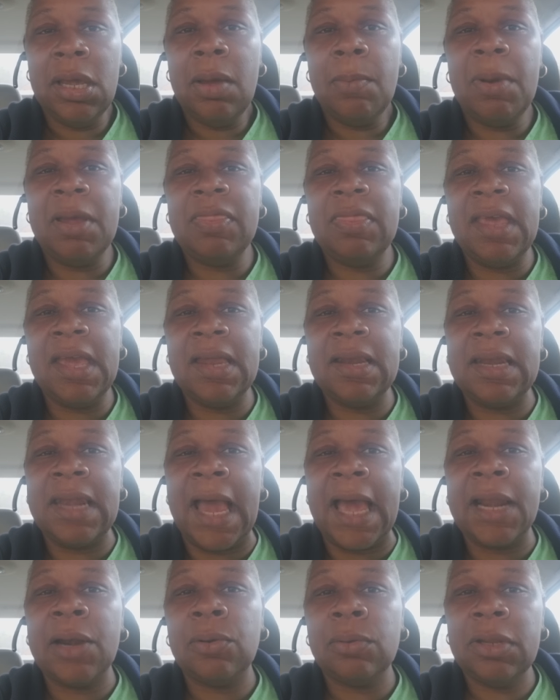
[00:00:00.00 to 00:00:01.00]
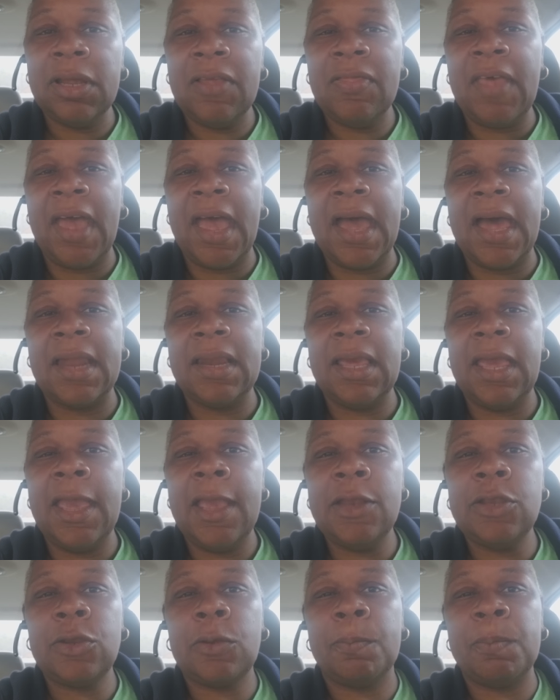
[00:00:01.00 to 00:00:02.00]
But then, not only that,
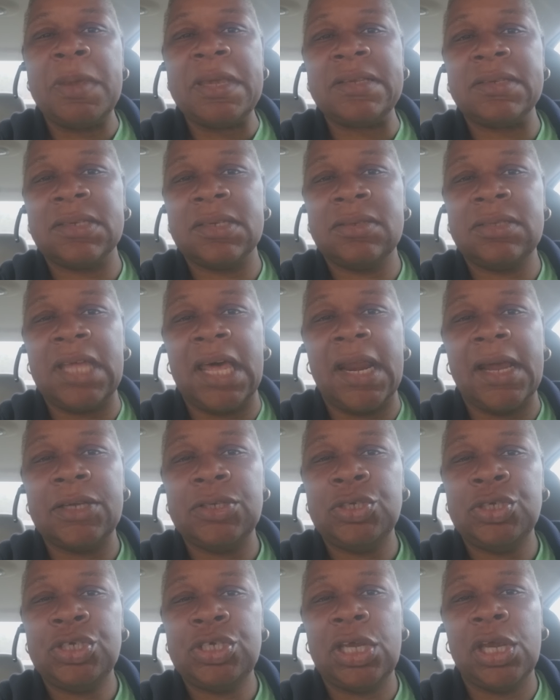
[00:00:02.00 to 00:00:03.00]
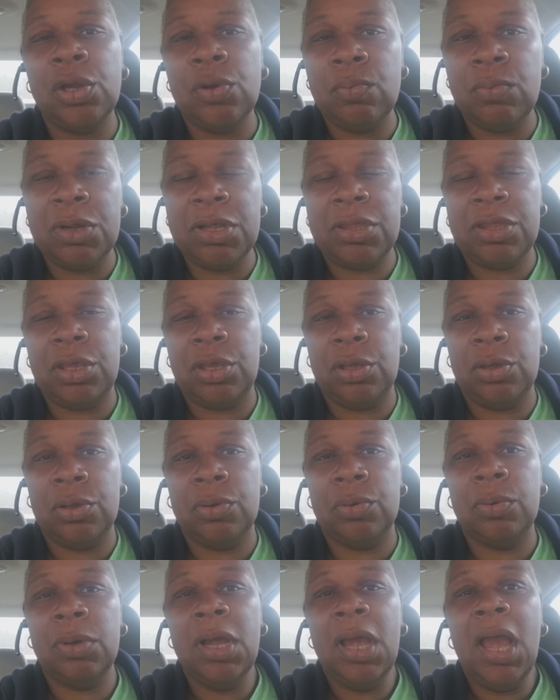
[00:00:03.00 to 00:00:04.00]
each business that I share with
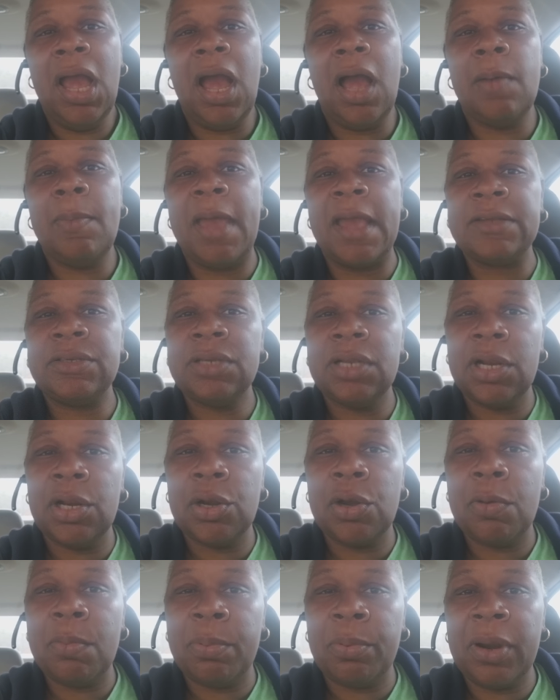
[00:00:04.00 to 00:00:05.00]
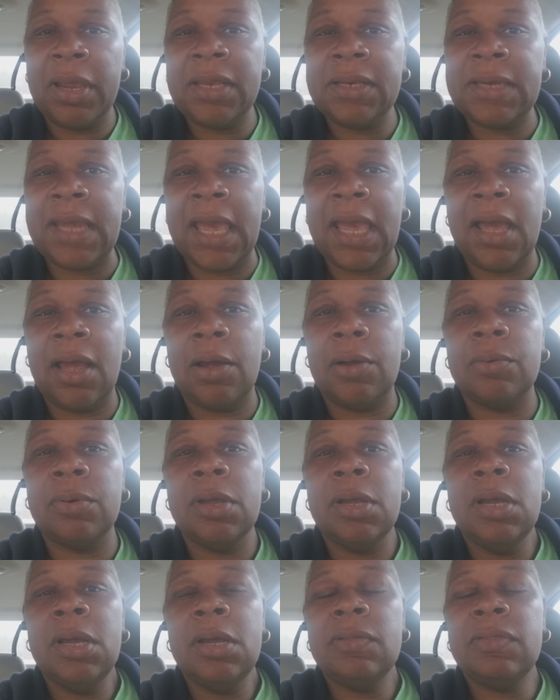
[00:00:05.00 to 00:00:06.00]
you, I'm actually going to break down
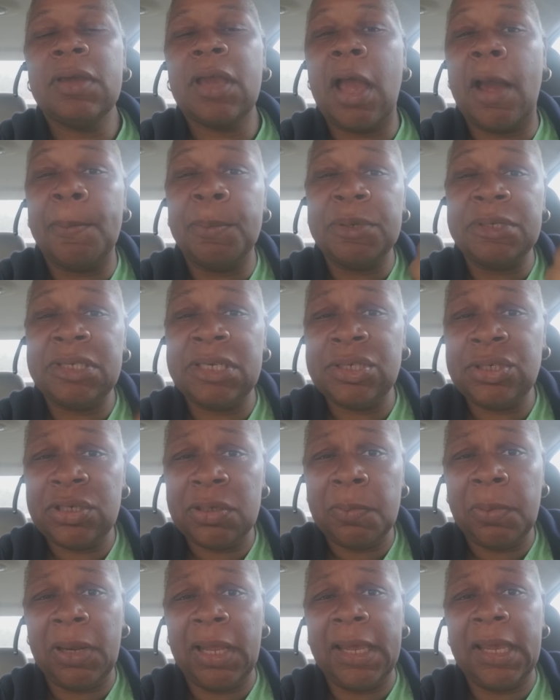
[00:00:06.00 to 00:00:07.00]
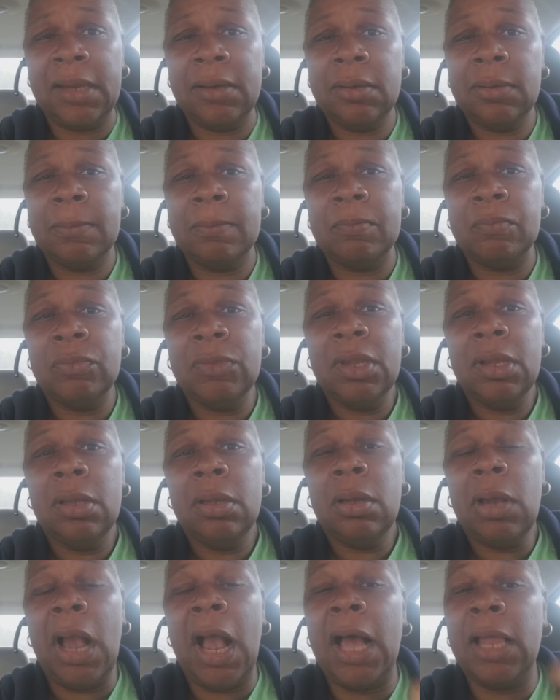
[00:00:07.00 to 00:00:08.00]
the compensation plan
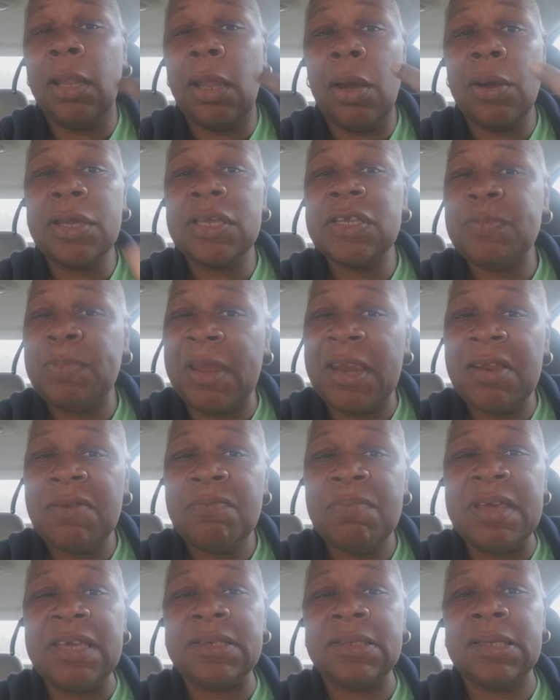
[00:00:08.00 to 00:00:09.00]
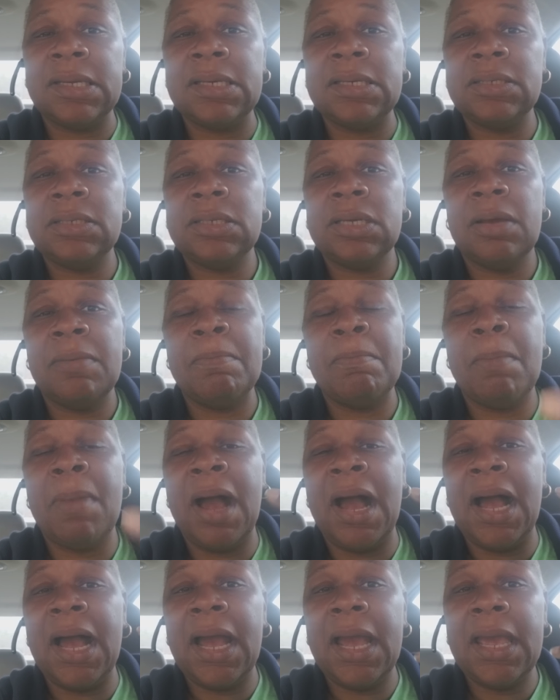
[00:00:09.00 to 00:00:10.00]
how long it's been in business,
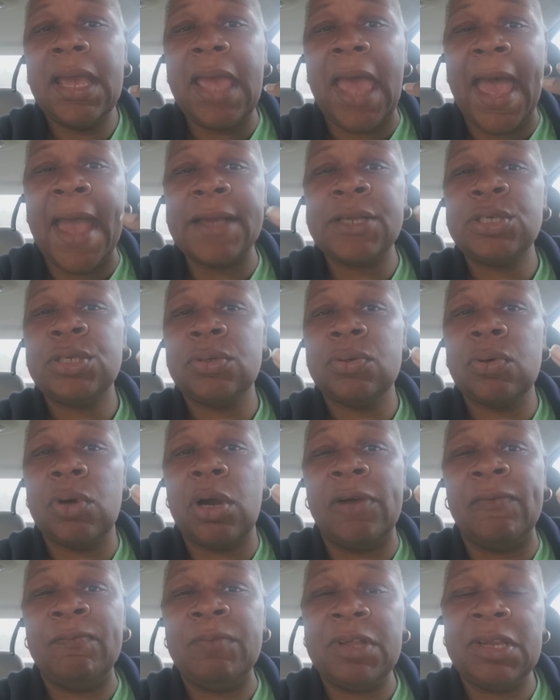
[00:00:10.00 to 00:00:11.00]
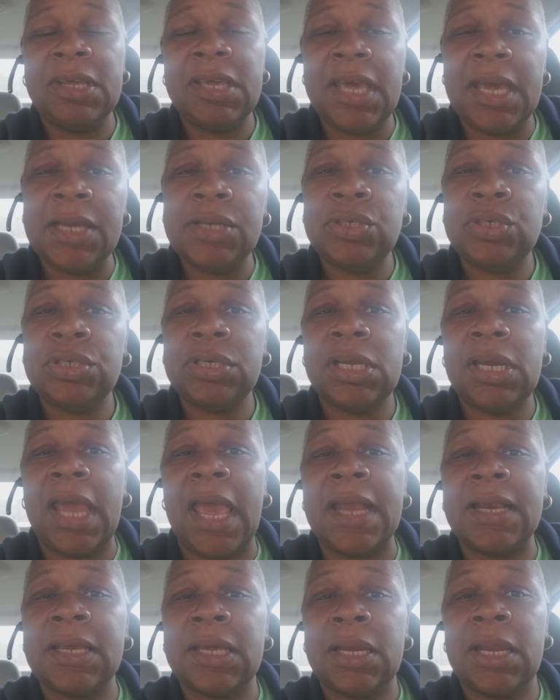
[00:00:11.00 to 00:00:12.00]
my actual affiliation
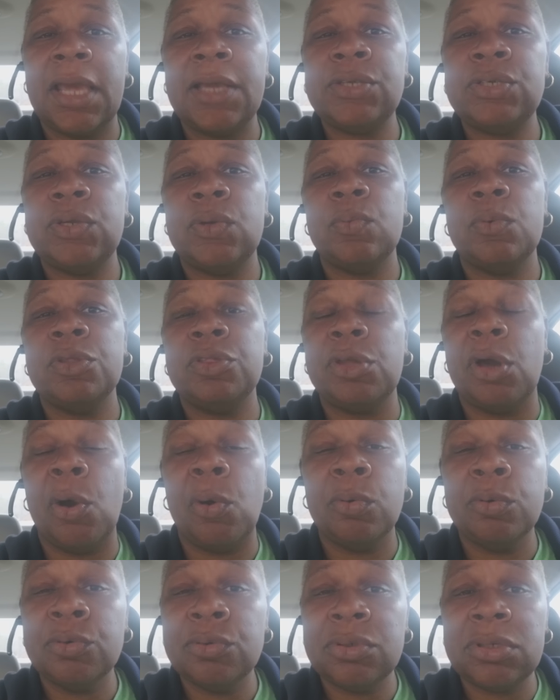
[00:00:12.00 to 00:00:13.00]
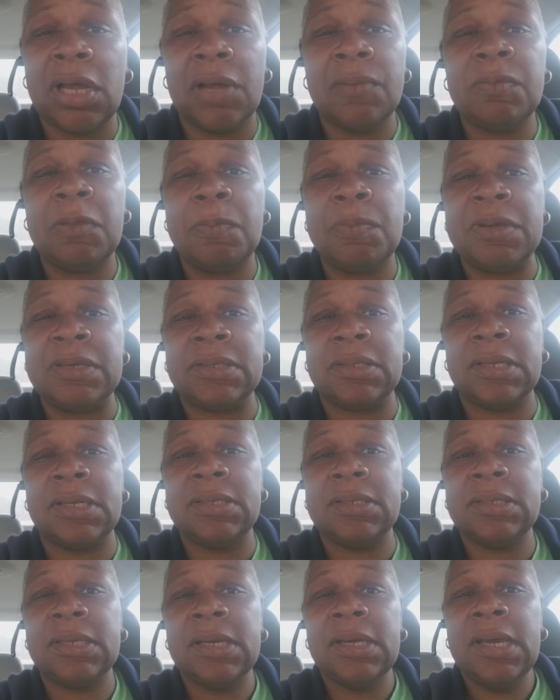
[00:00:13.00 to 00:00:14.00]
and connection with the owners of the
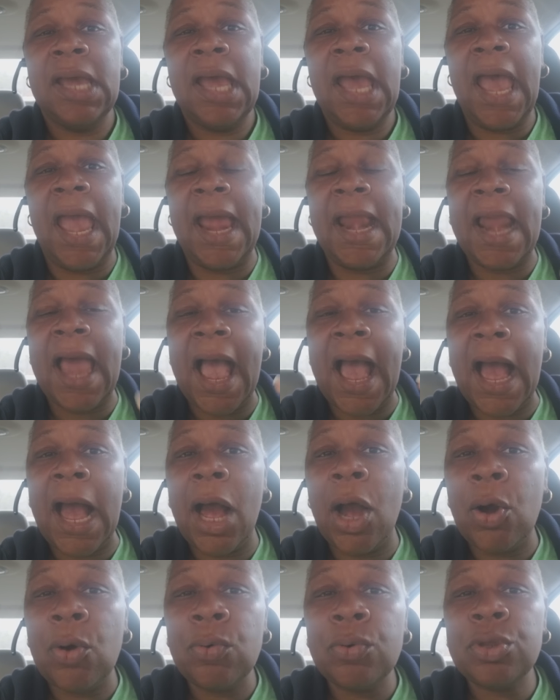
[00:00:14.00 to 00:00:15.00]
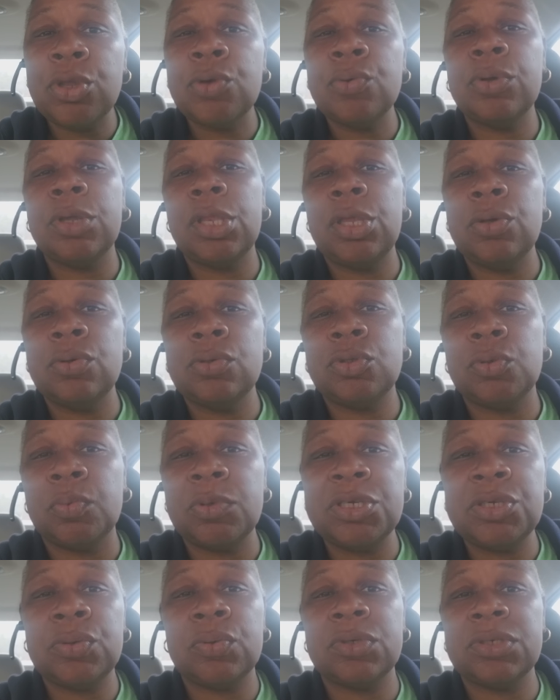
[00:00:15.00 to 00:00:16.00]
business, and how you can use the
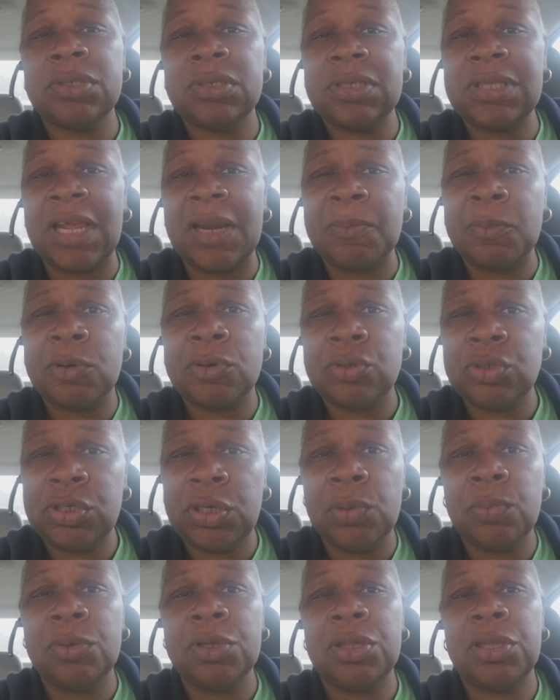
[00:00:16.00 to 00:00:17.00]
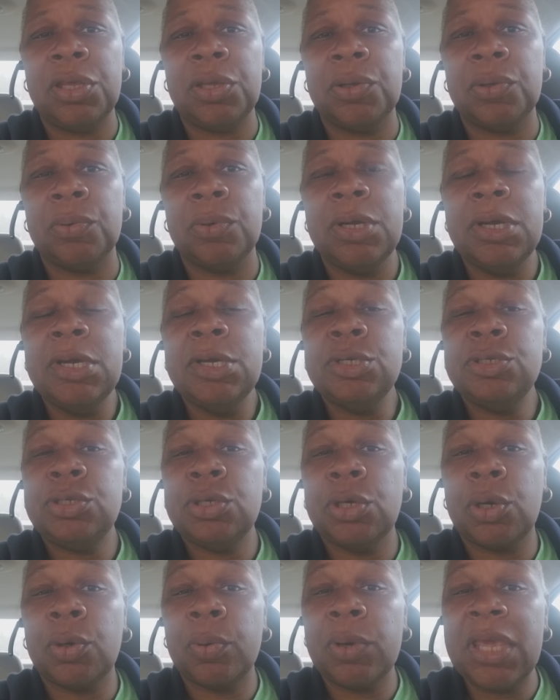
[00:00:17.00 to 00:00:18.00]
resources that I'm going to share with you
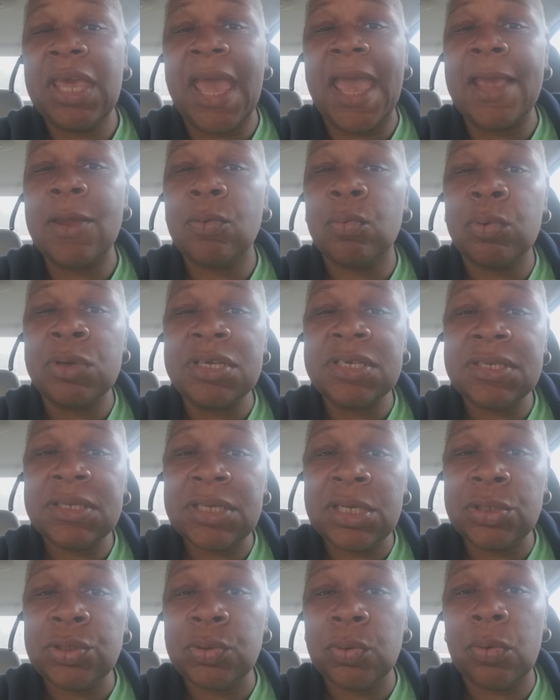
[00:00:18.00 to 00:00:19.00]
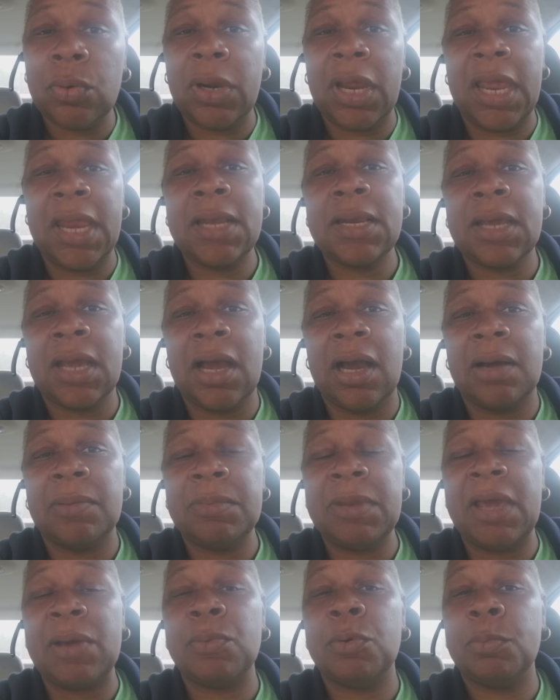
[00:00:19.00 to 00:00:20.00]
to create residual
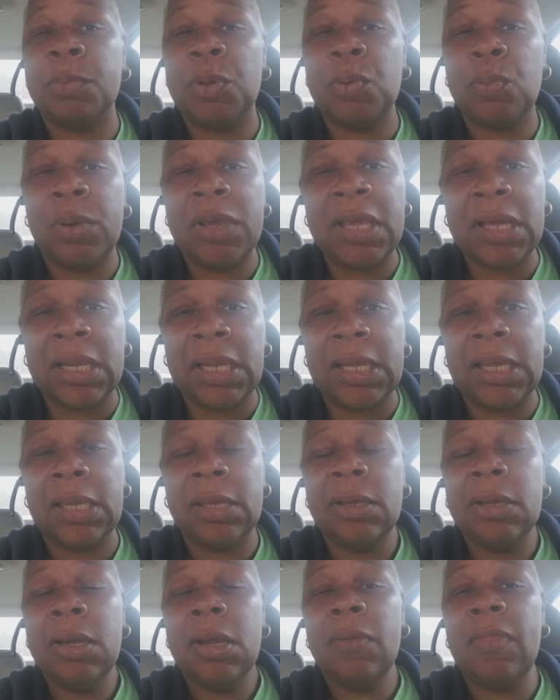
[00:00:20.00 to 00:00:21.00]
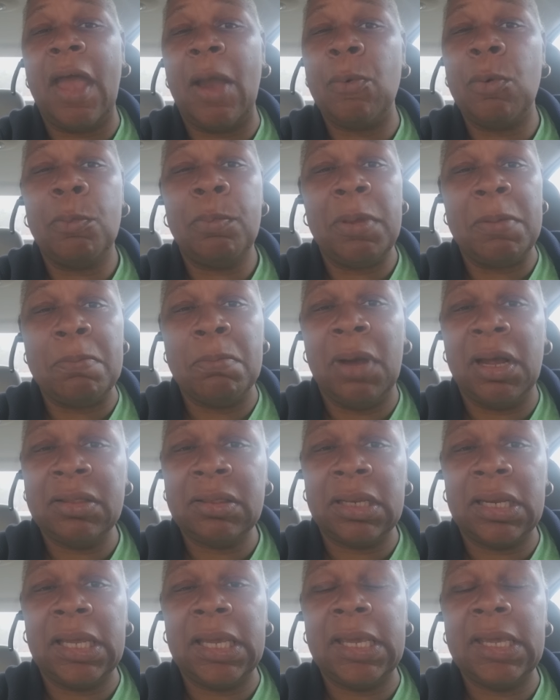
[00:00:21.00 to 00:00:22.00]
income that will be weekly, that will be
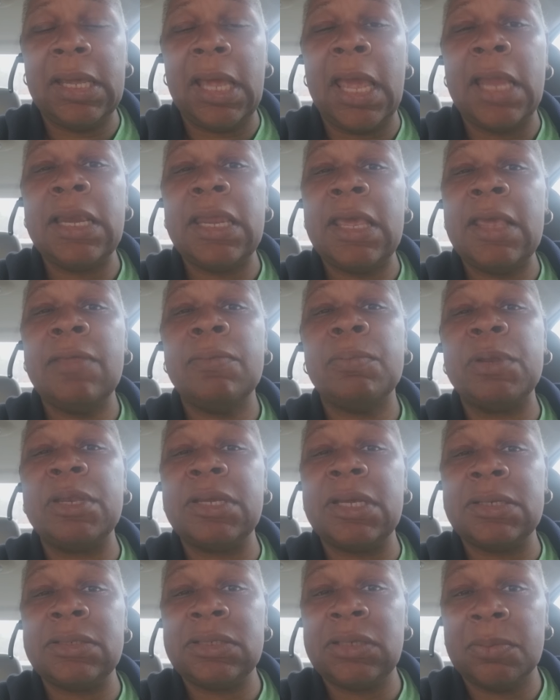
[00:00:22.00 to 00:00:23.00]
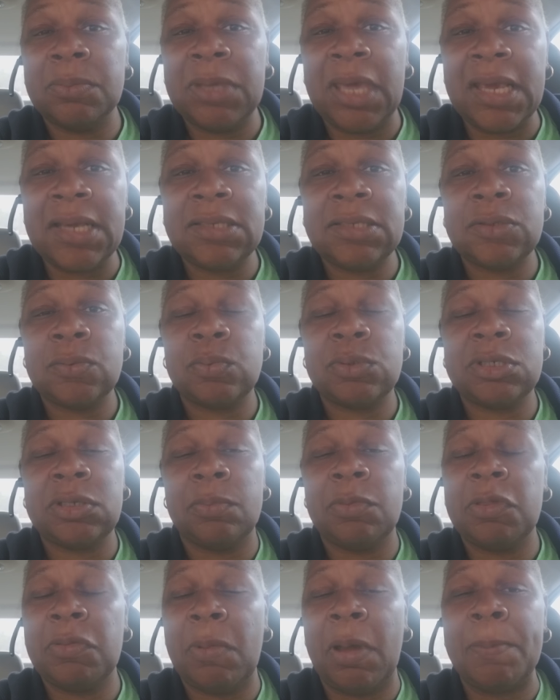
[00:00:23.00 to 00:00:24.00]
monthly, and even in some cases with
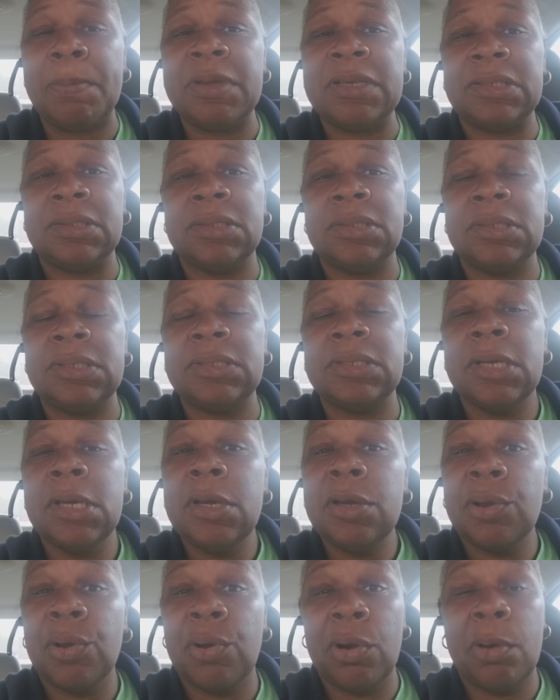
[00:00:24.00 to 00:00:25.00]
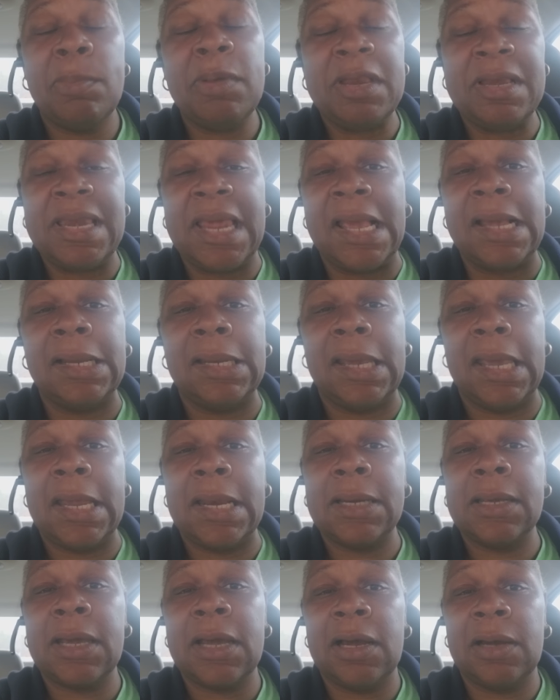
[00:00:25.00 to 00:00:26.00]
some of my businesses, going to be daily
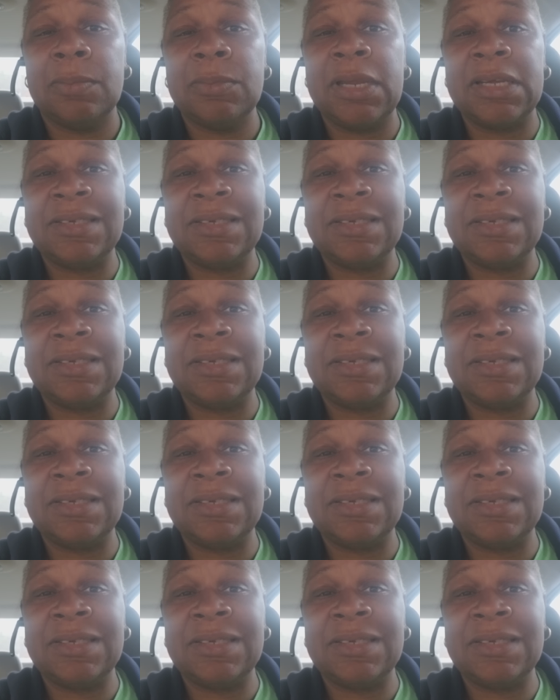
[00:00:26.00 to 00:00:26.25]
income.